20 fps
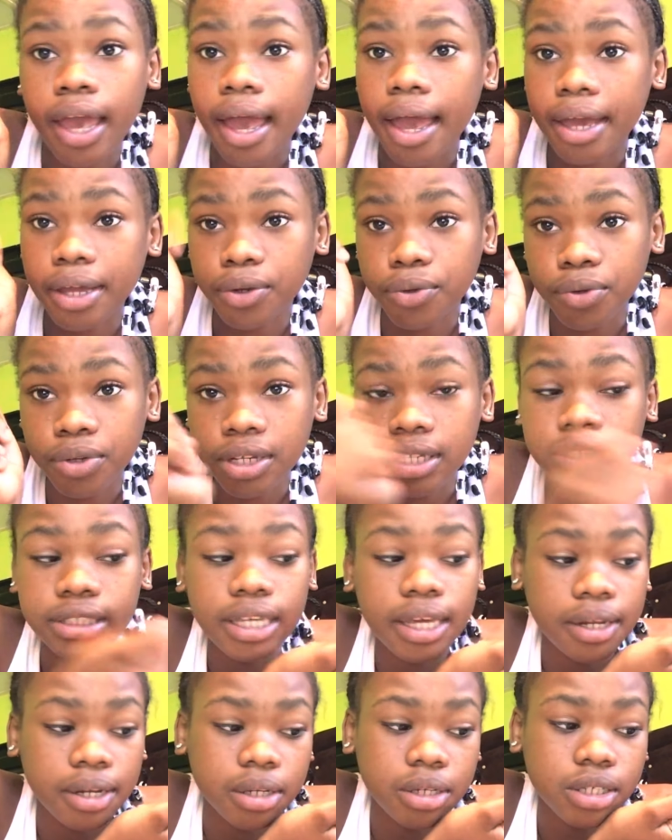I do need to
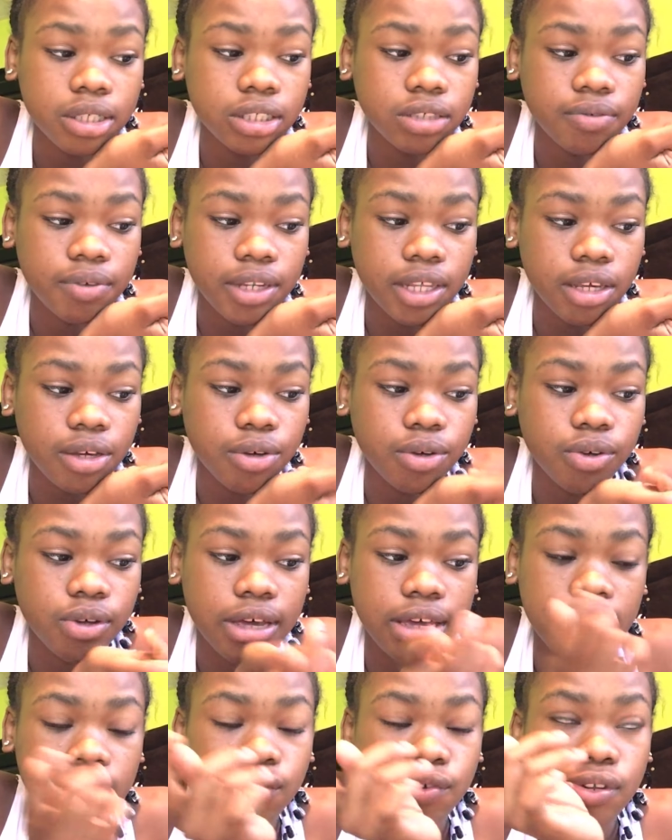edit this video.
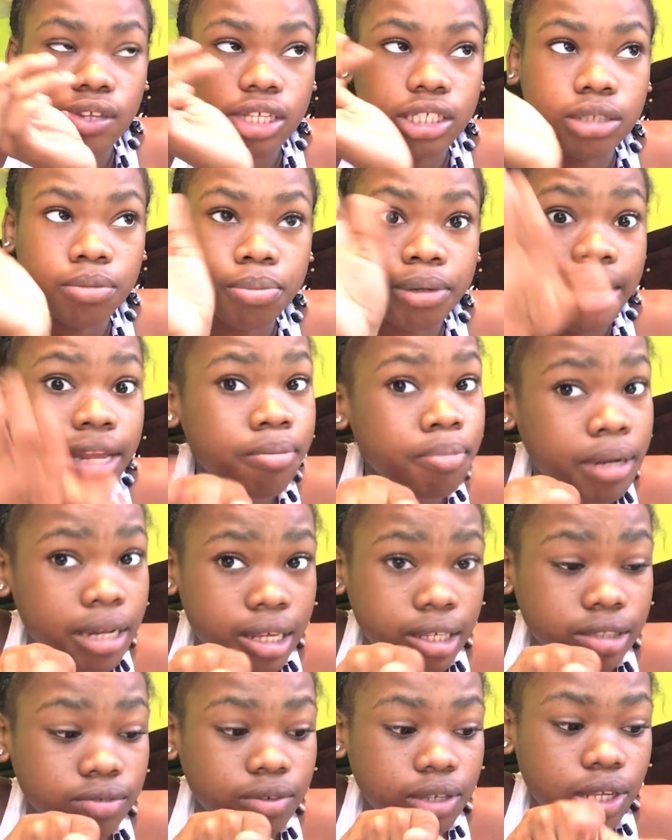I do need to plan my
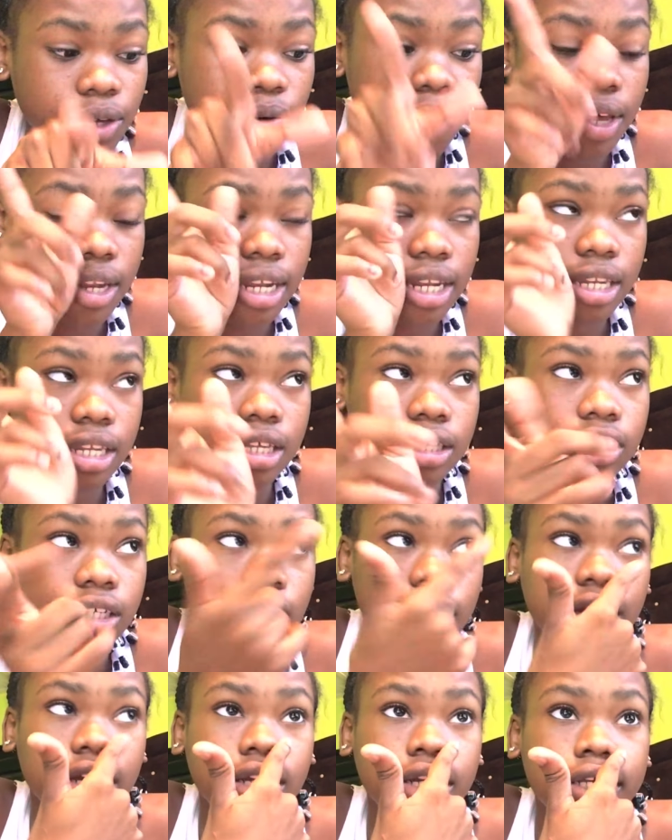next video, and I need to
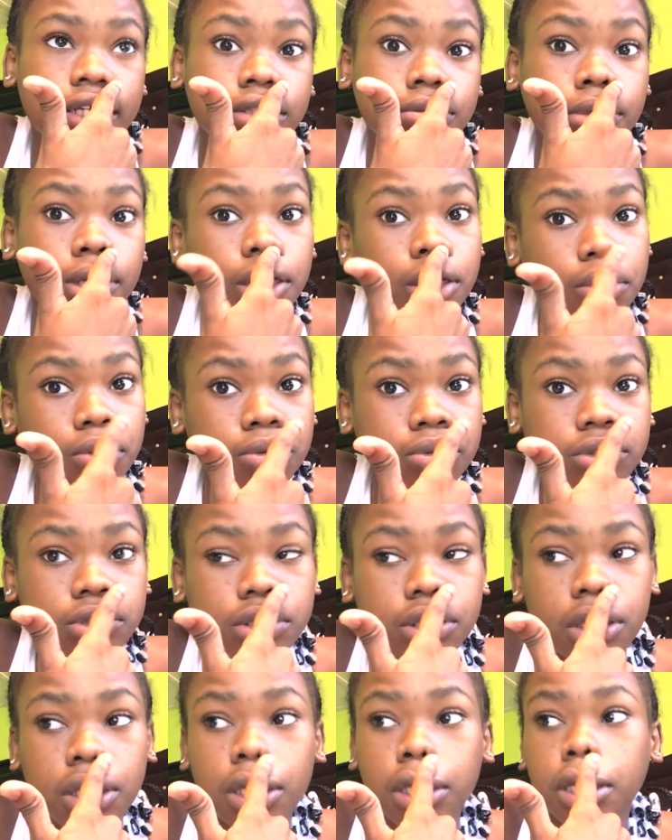organize my clothes,
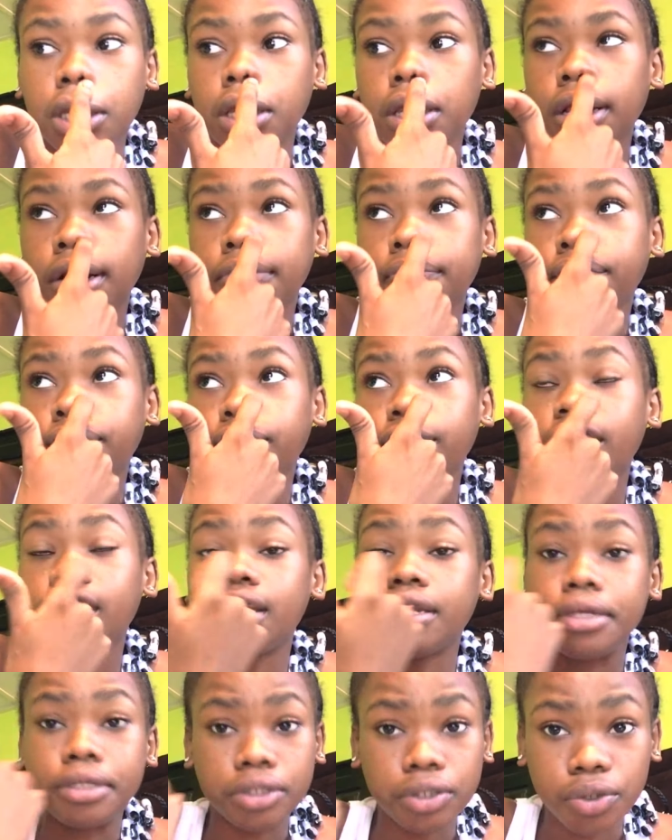and I
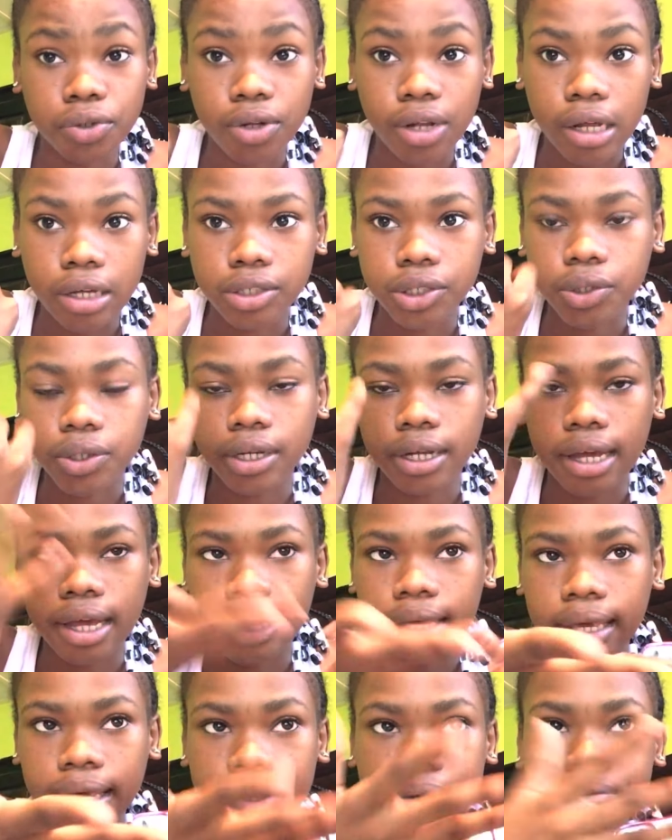need to do laundry
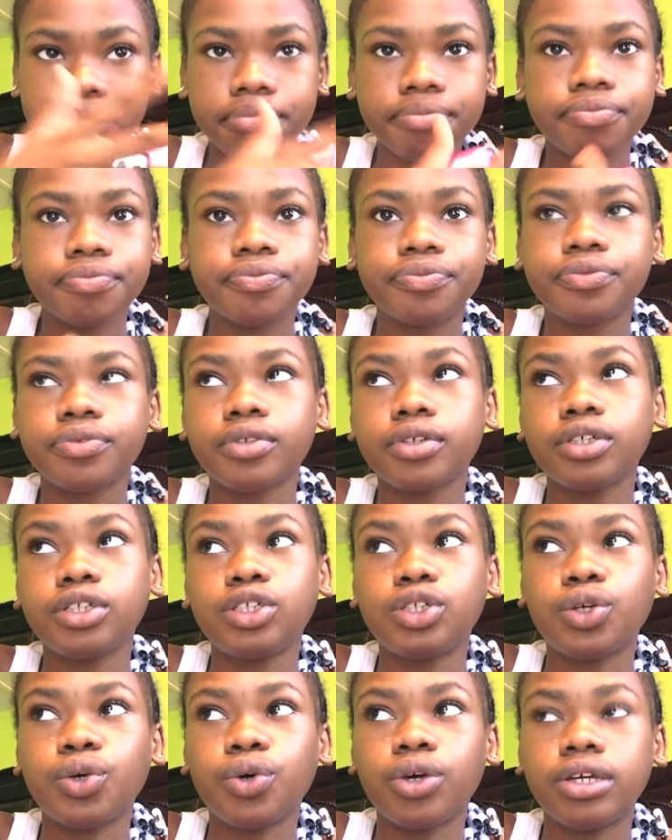again.
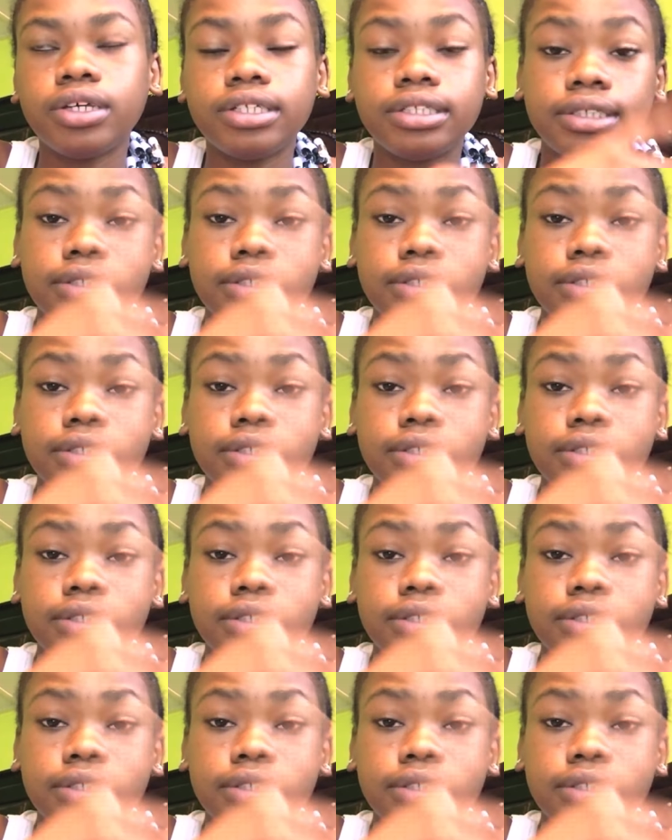So because